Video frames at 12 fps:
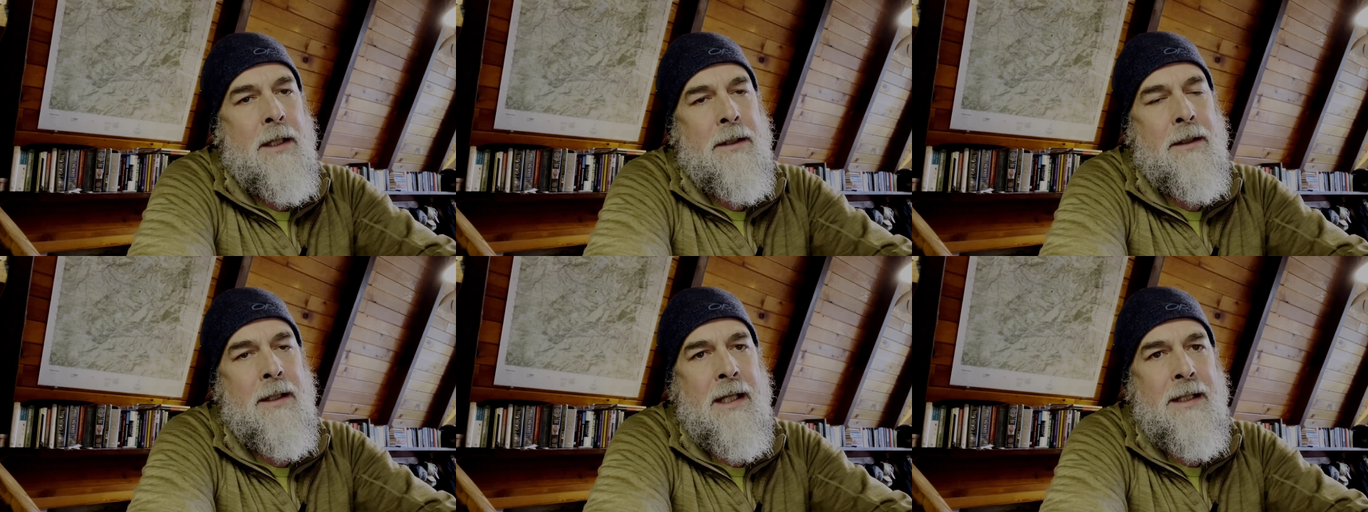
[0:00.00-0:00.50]

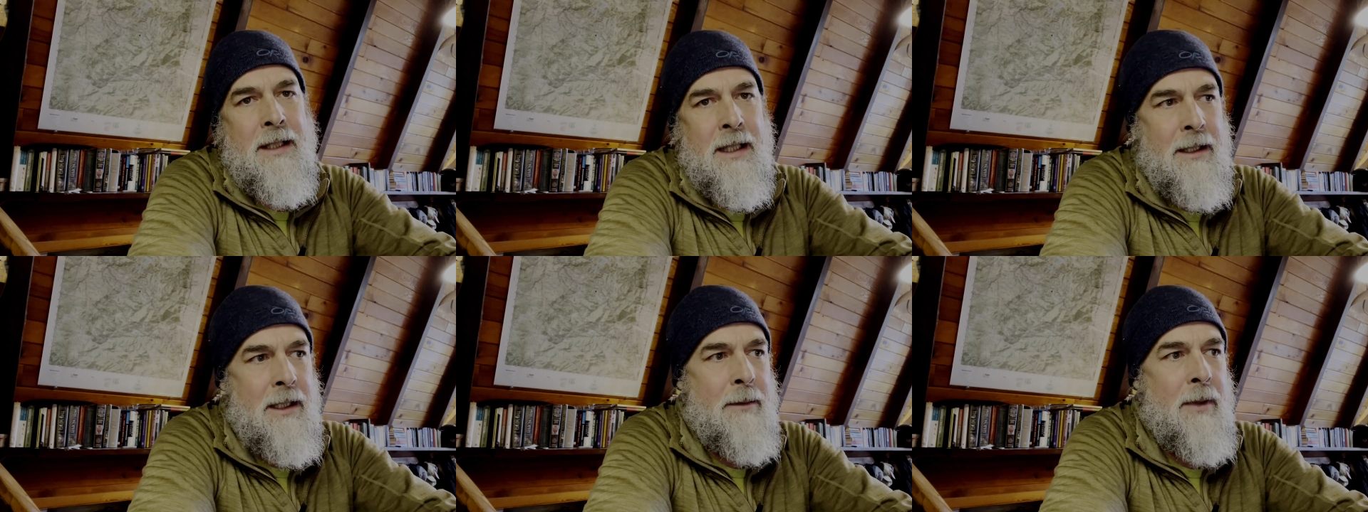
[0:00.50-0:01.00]
next thing you
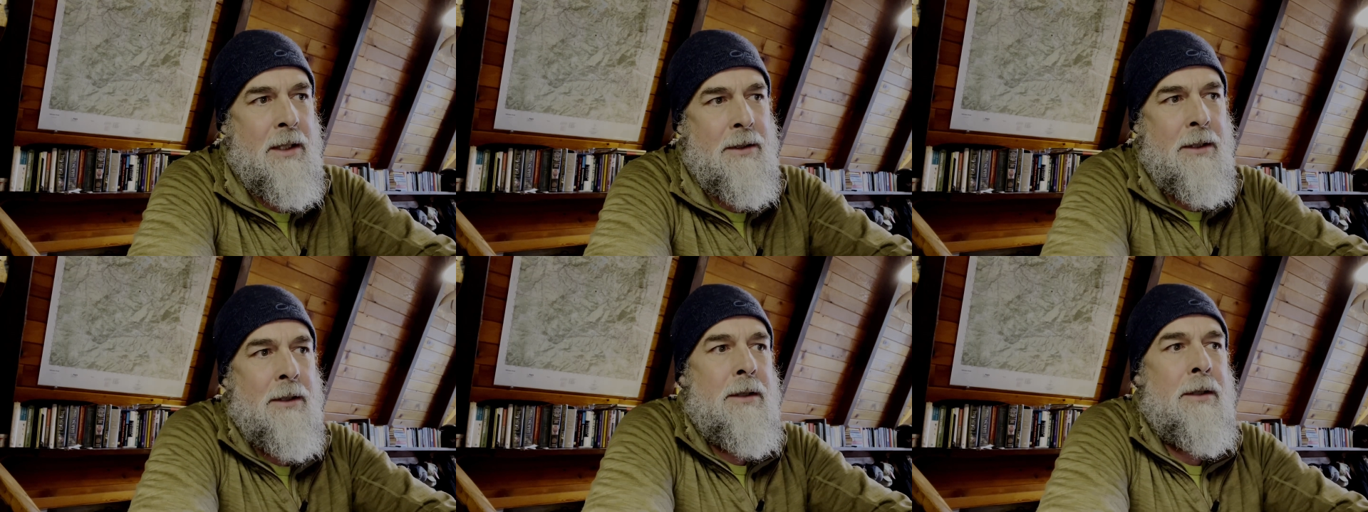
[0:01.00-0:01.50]
need to make
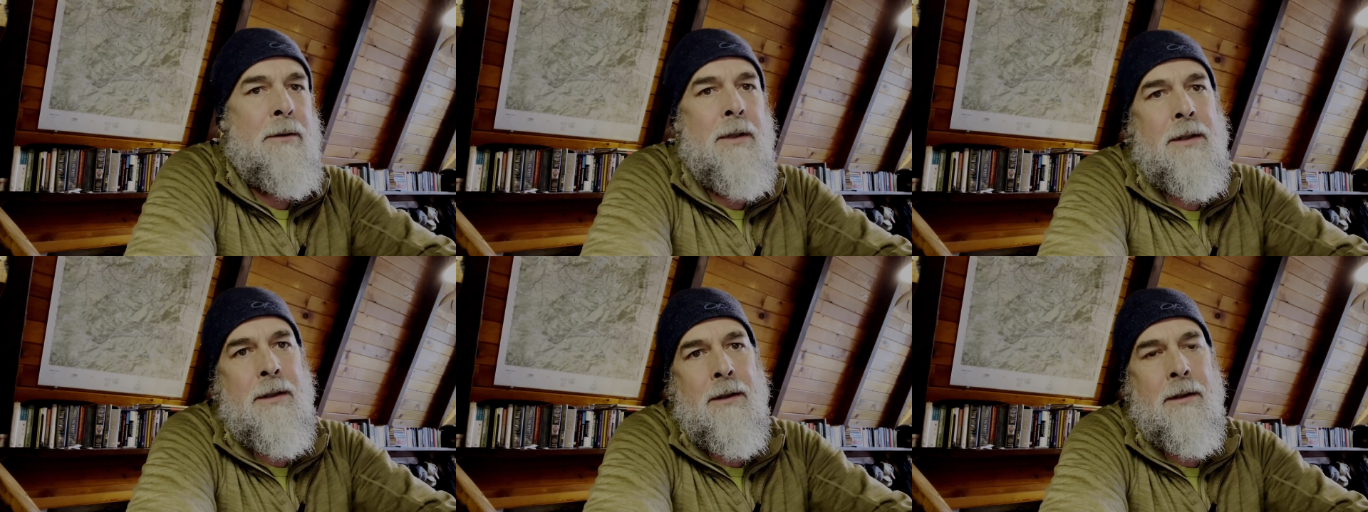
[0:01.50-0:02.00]
sure too
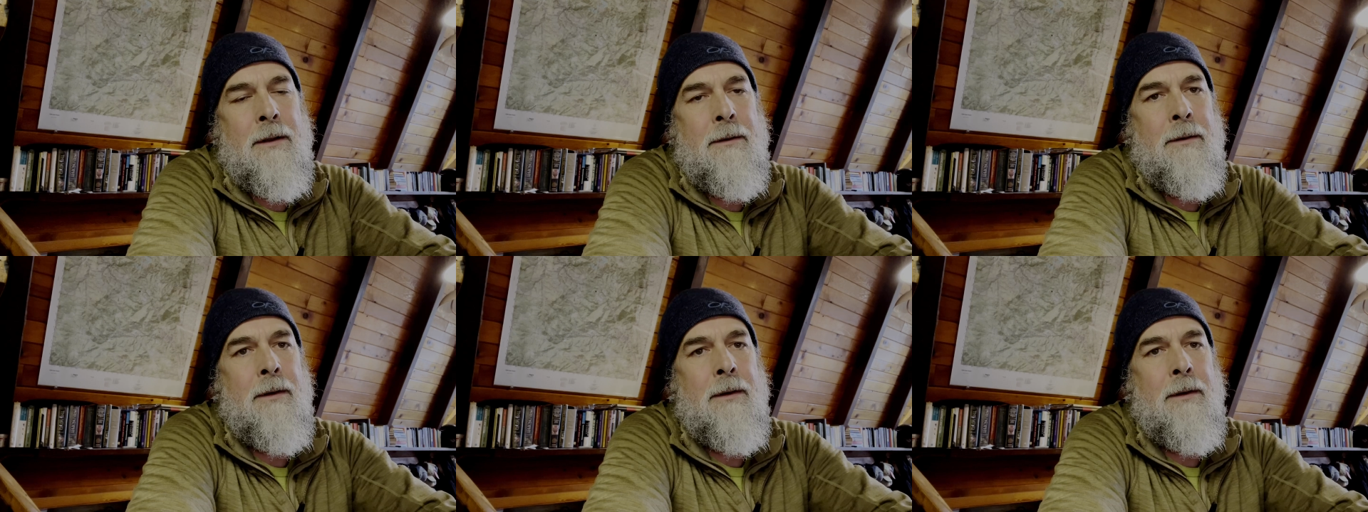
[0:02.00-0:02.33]
is your